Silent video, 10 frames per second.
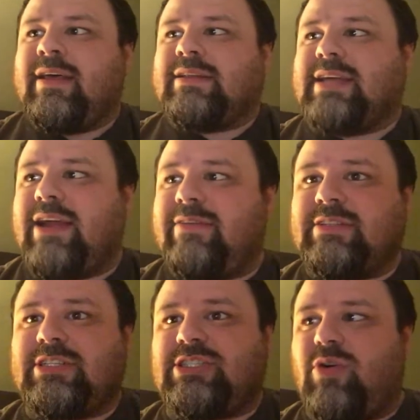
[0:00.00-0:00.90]

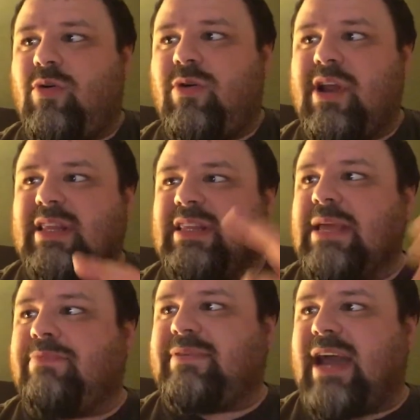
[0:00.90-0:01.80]
Terran's sword
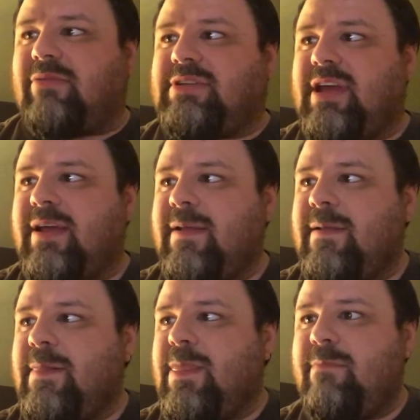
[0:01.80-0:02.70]
leaped out.
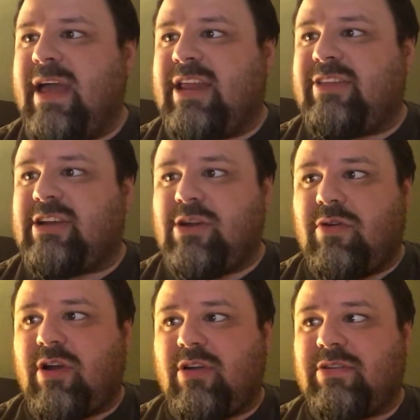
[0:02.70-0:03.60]
The man in the cloak
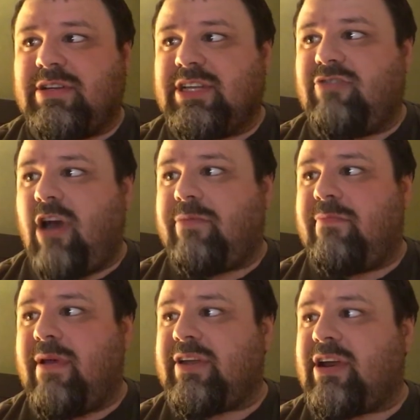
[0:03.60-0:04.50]
hurriedly dropped
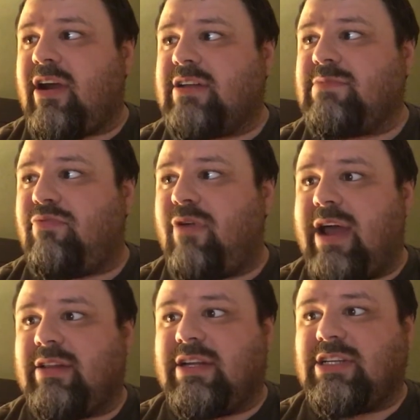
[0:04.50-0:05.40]
Melongar's
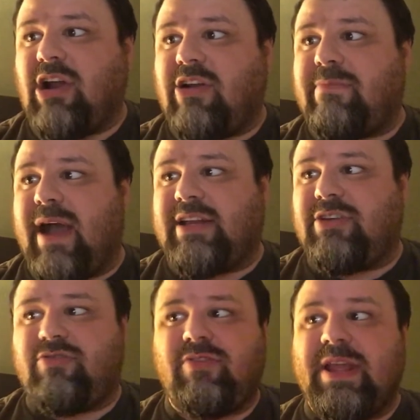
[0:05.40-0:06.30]
bridle and darted behind
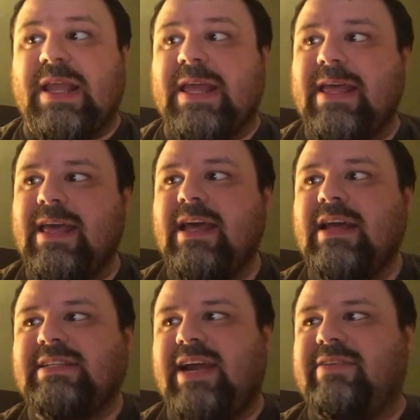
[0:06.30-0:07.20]
a tree.
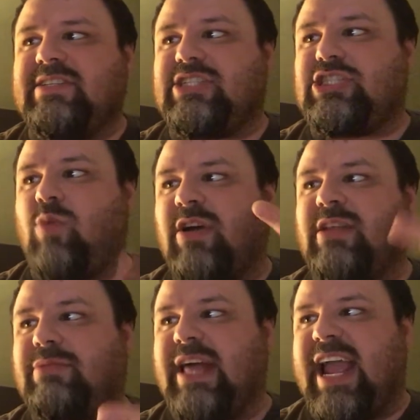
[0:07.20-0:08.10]
Terran swung the
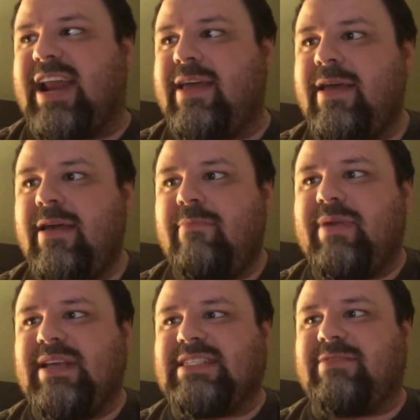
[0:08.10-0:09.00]
blade.
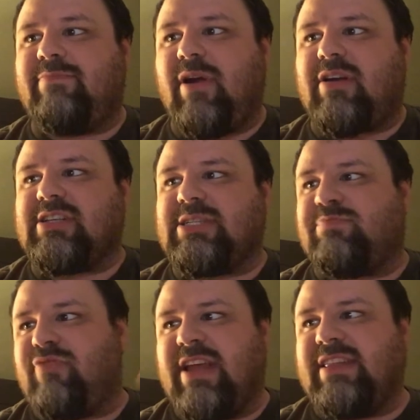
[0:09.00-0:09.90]
Pieces of bark
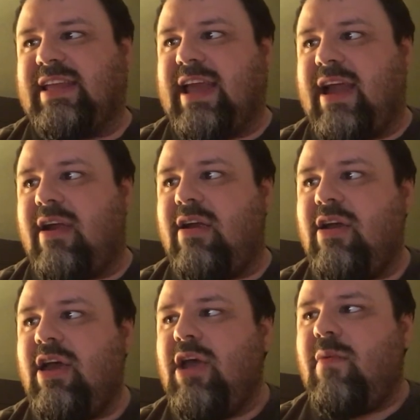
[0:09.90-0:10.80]
sprayed the air.
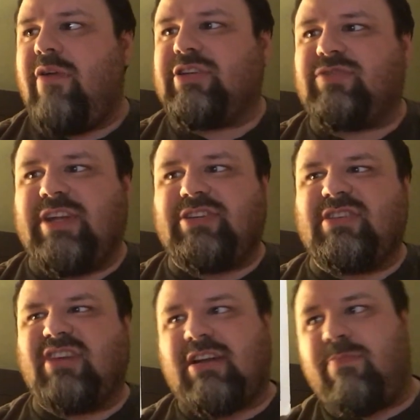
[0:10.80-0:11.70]
While the stranger
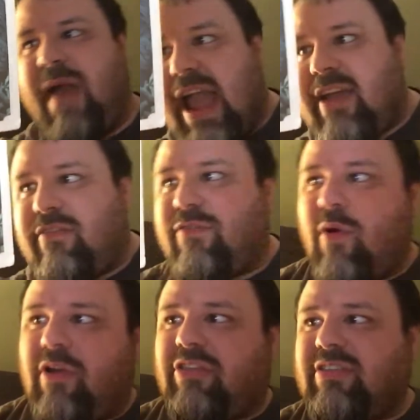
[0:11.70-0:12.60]
ducked back and
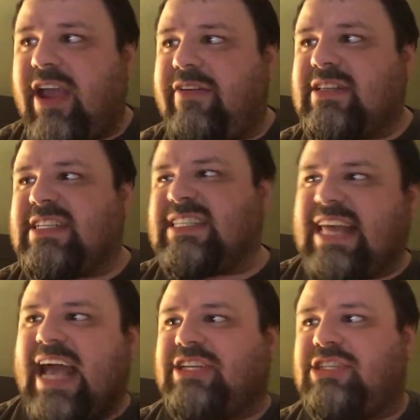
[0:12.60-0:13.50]
forth, Terran
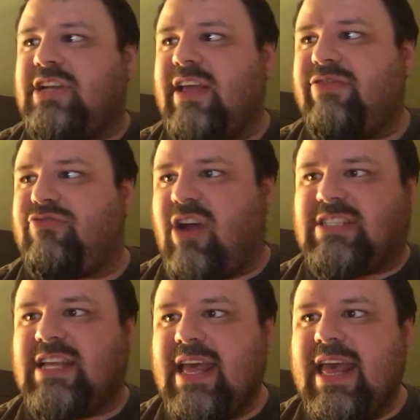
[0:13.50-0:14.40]
slashed and
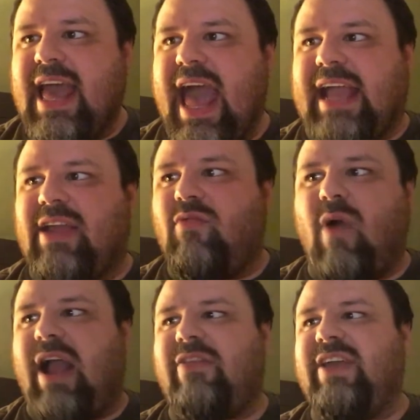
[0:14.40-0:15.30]
thrust, hacking
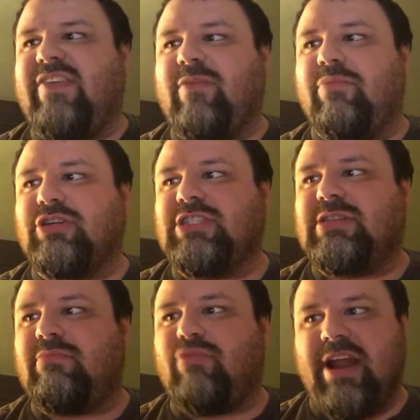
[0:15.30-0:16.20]
wildly at the bushes
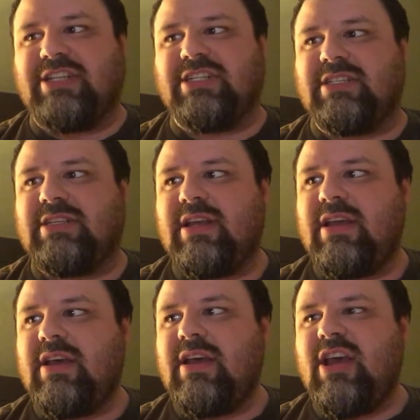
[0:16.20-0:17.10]
and branches.
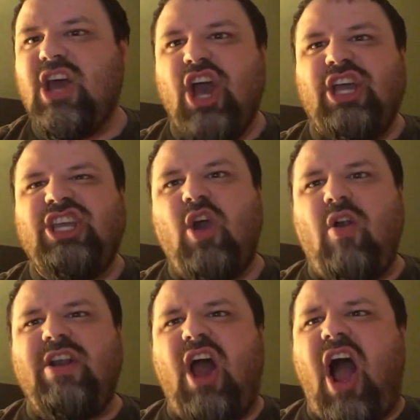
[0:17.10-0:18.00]

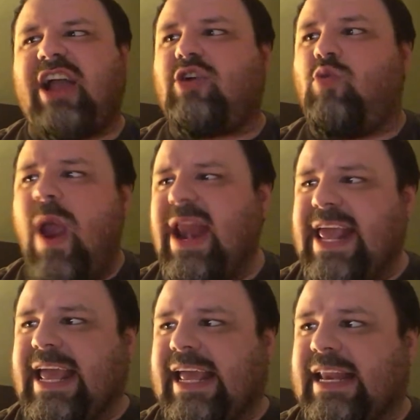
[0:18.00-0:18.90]
"You're not
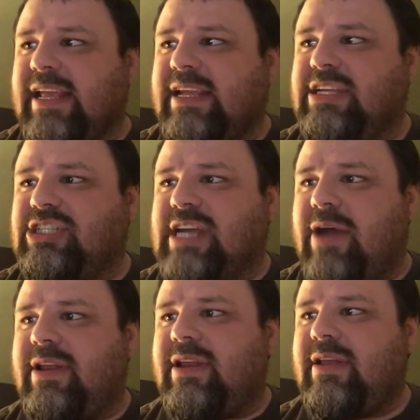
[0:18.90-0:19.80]
Gwydion!" he
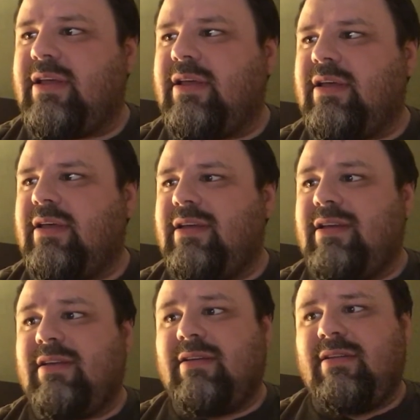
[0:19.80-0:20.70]
shouted.
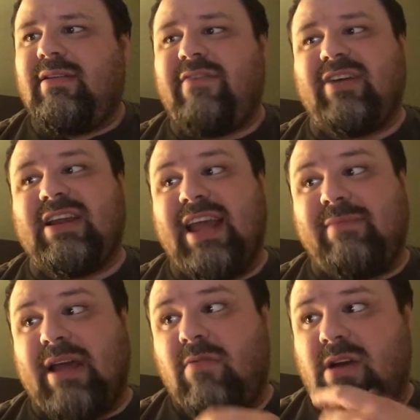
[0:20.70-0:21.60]
"Never claimed
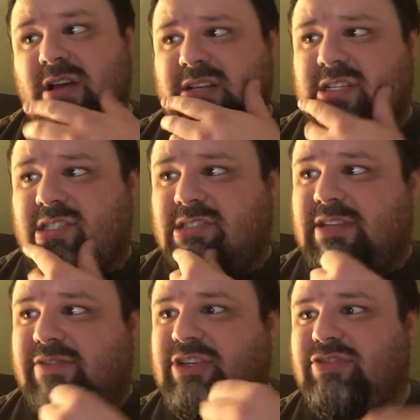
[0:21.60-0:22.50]
I was,"
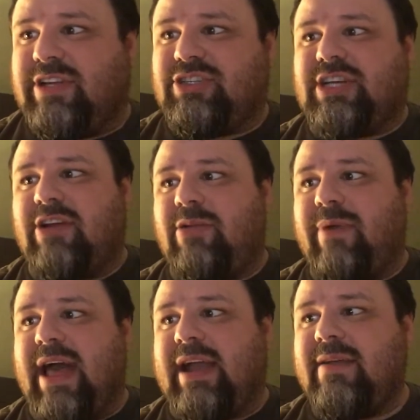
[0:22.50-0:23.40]
the stranger shouted
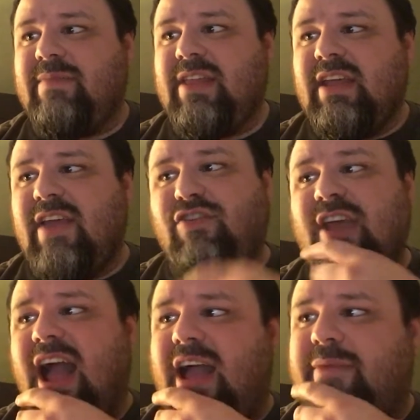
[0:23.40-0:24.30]
back. "If you
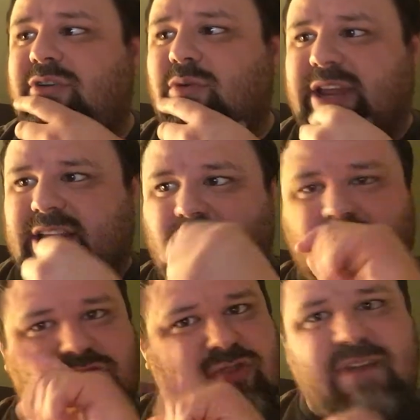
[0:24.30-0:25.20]
think I'm Gwydion, you're
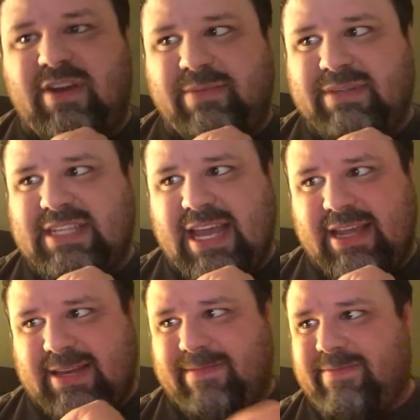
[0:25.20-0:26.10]
dreadfully mistaken."